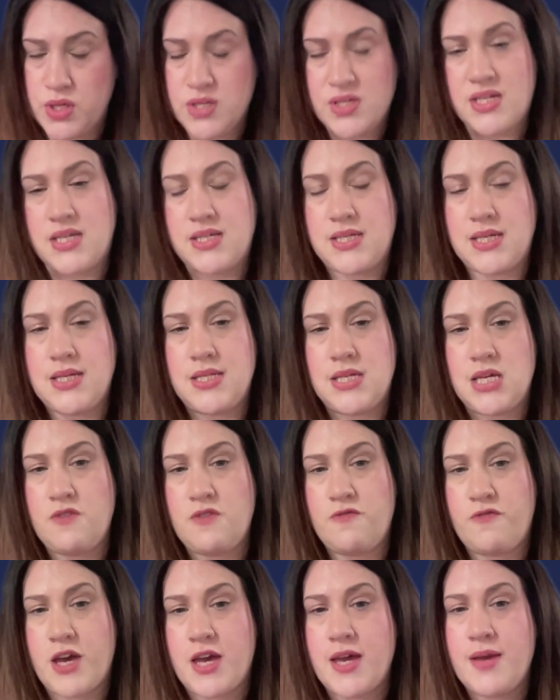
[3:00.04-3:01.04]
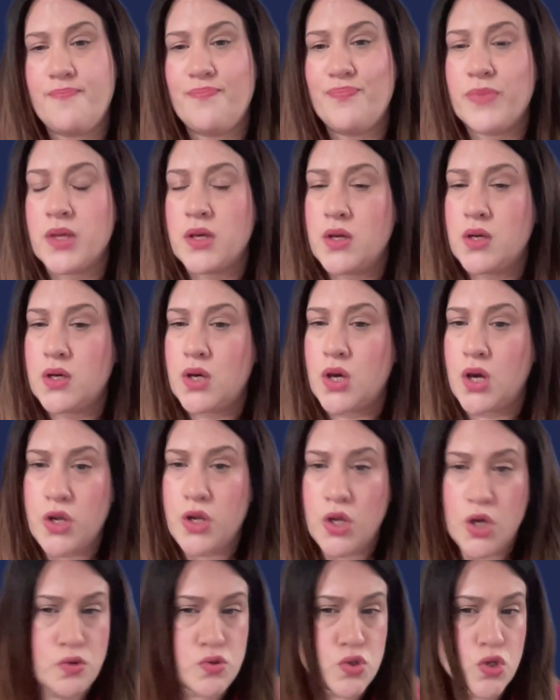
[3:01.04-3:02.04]
your CCTV and
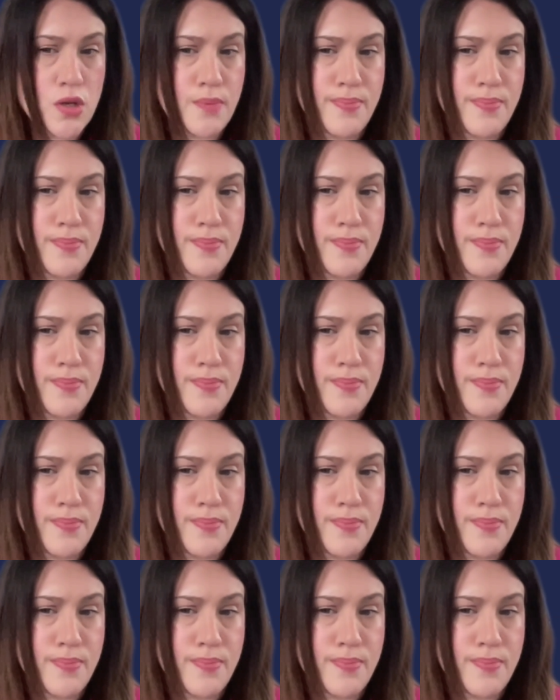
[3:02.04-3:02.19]
who's going